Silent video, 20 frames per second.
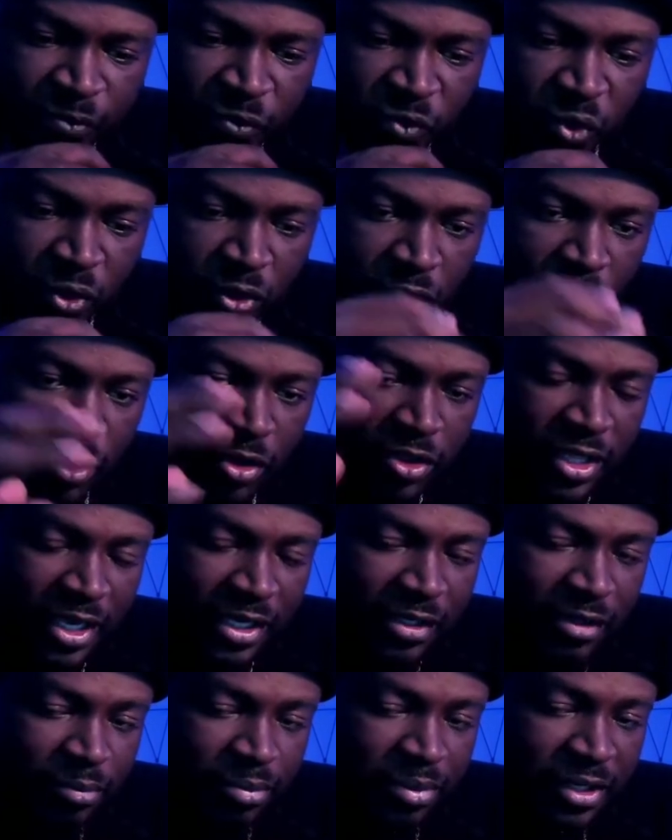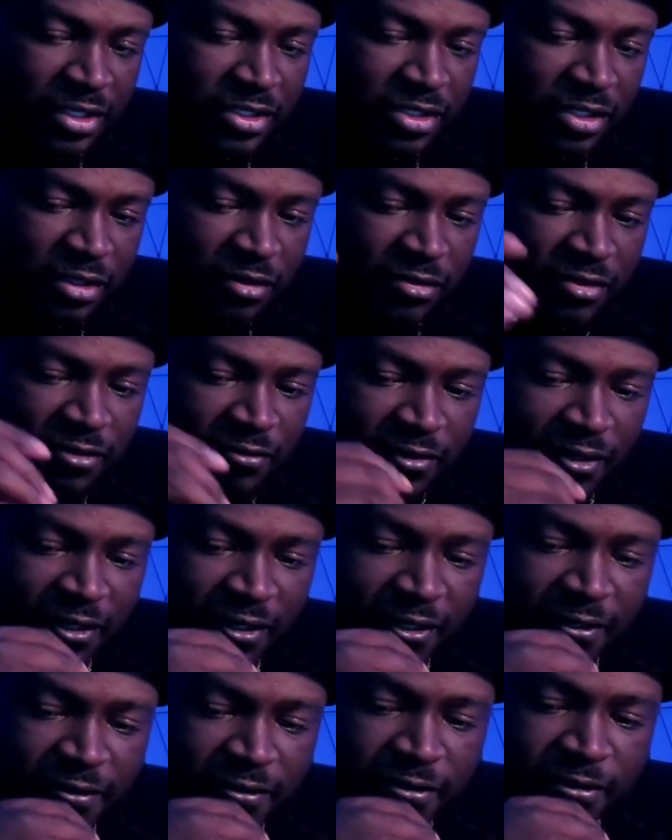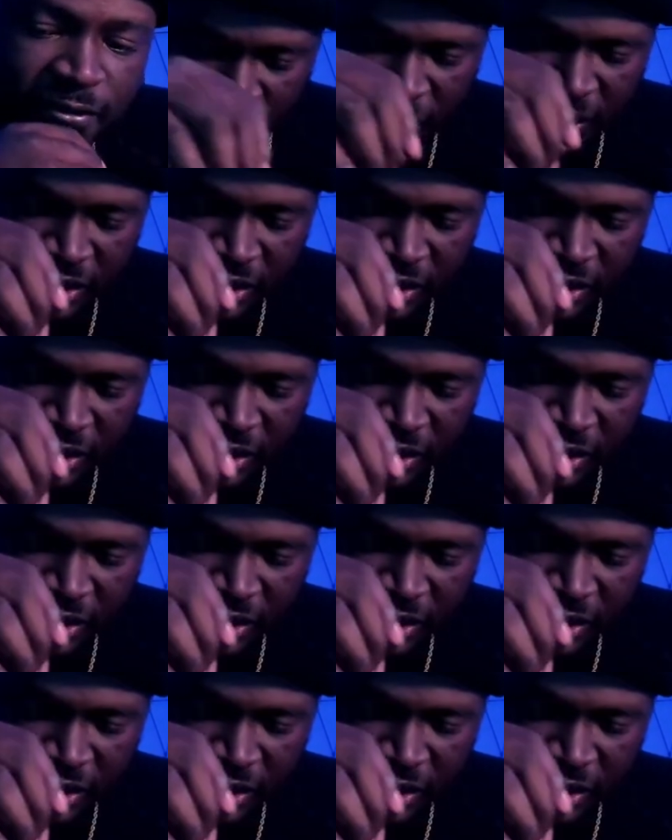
or that depiction of Sauvage.